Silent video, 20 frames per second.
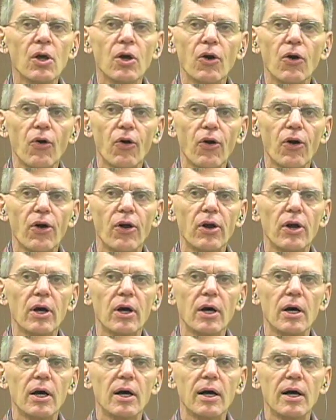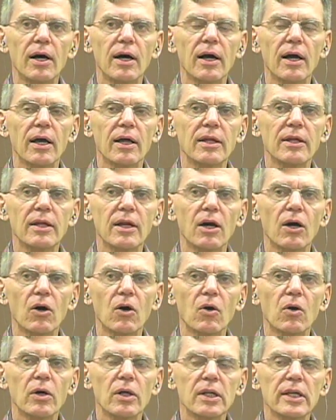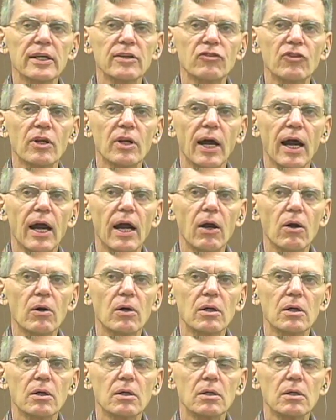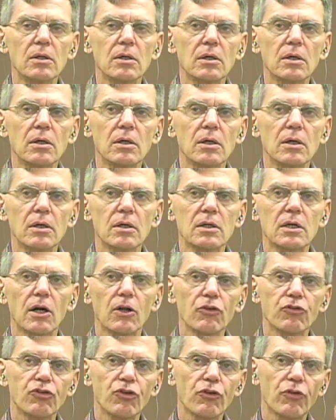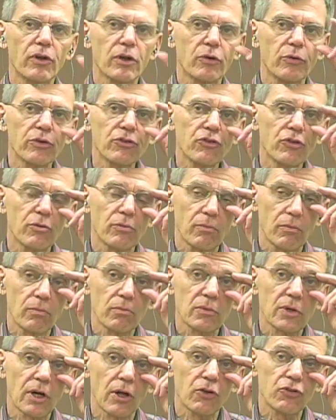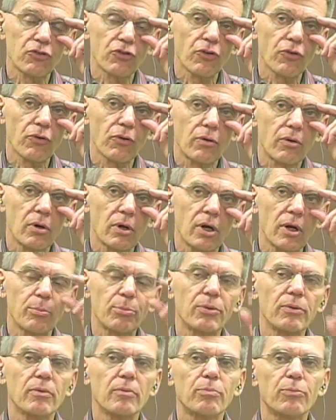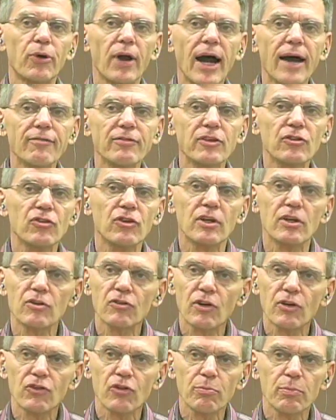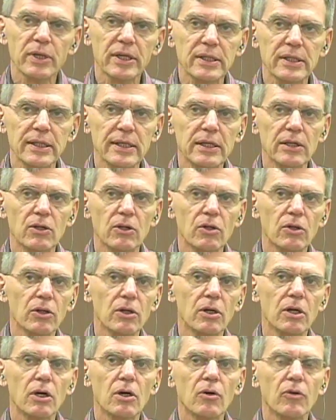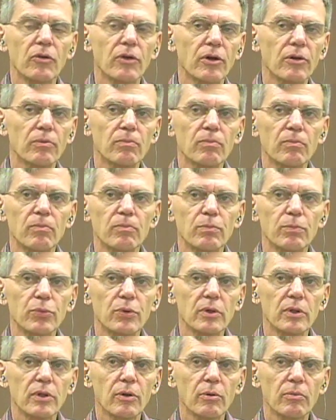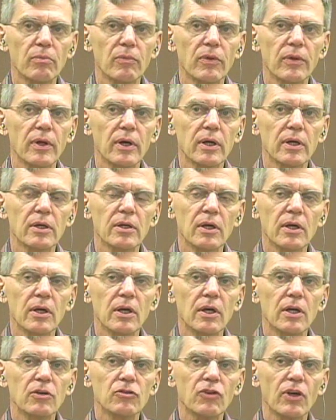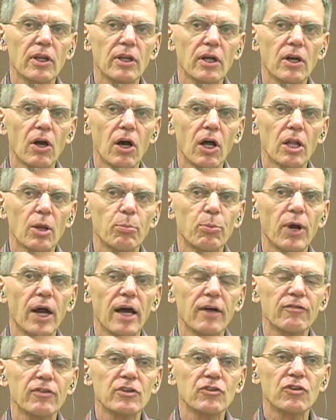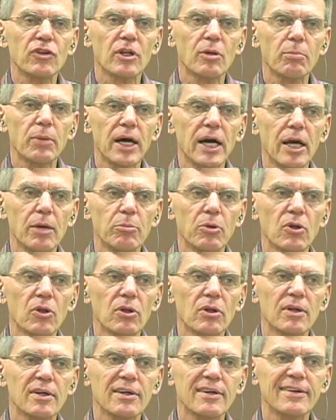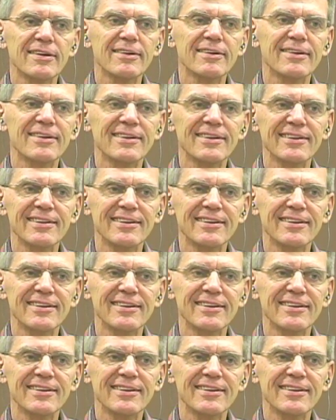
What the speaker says: or, you know, at least in our culture, the Christian culture, prophecy is such a big deal, you know, and they say that all the prophets in the Bible,